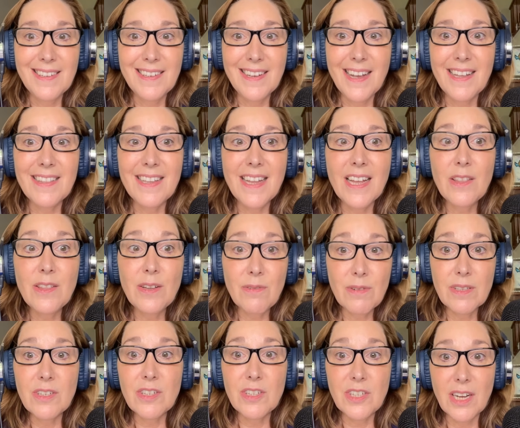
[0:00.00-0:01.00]
and then they're
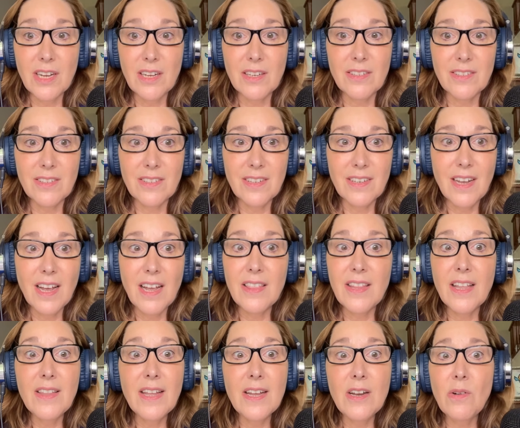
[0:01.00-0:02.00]
in the chase, and
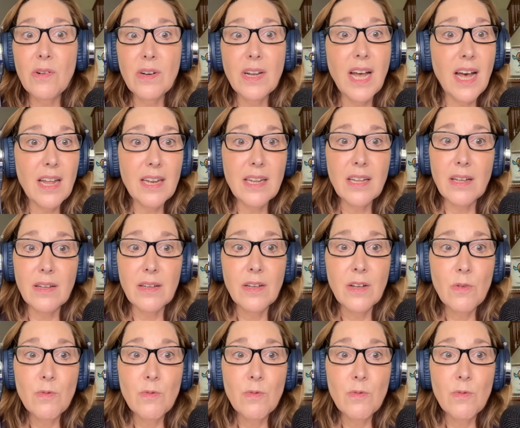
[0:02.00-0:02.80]
then they don't know how to